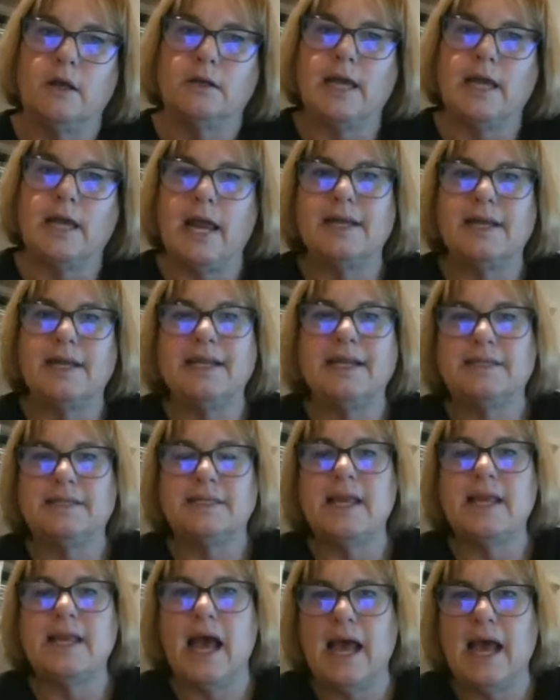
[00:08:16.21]
Okay, and
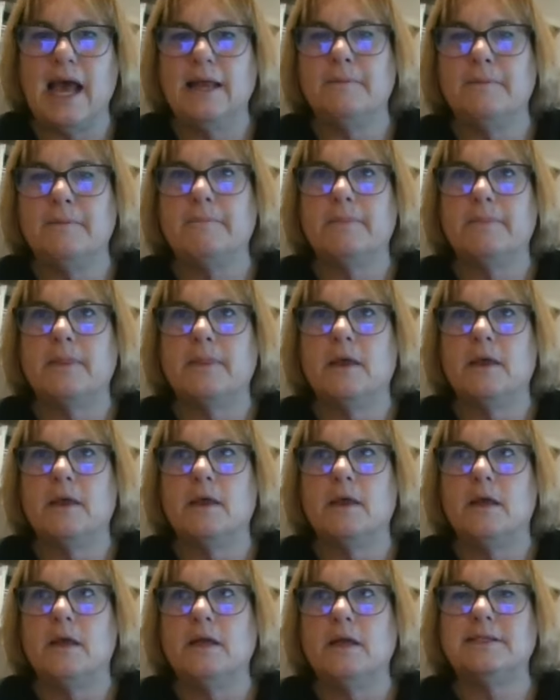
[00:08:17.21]
it's not
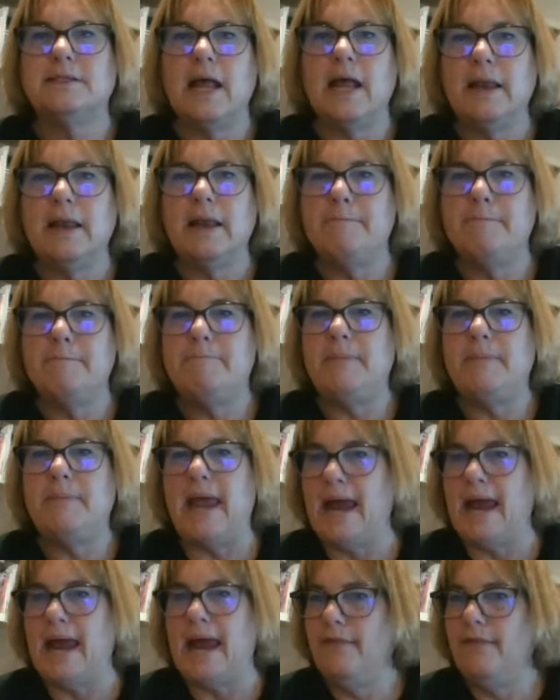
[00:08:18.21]
a
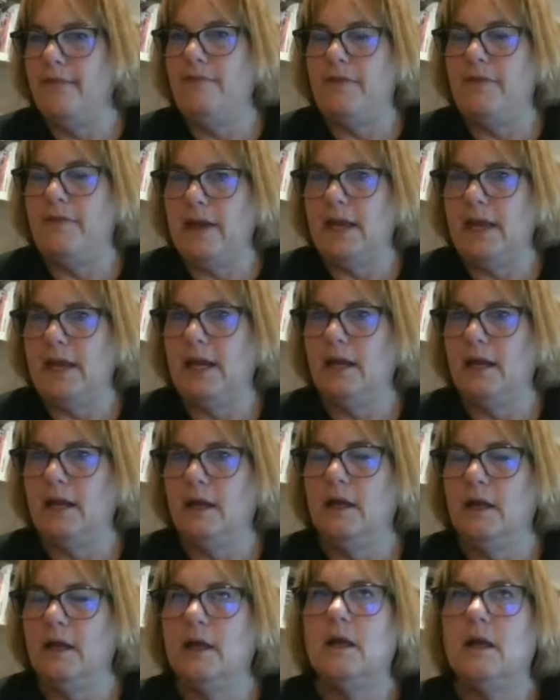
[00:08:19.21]
bad
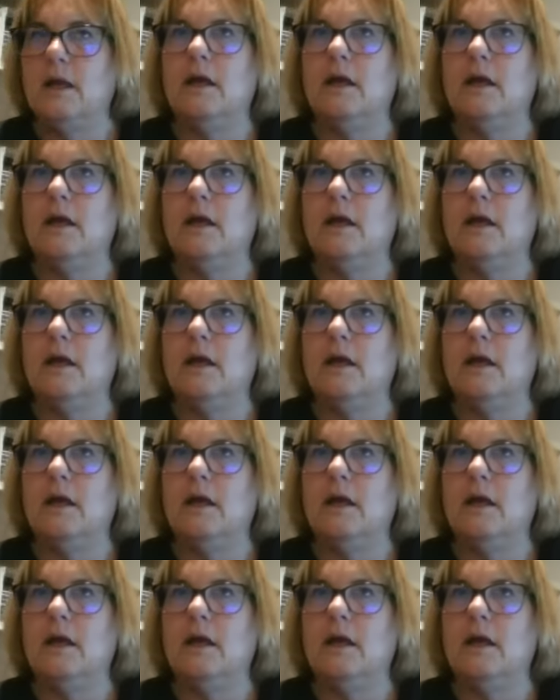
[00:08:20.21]
thing.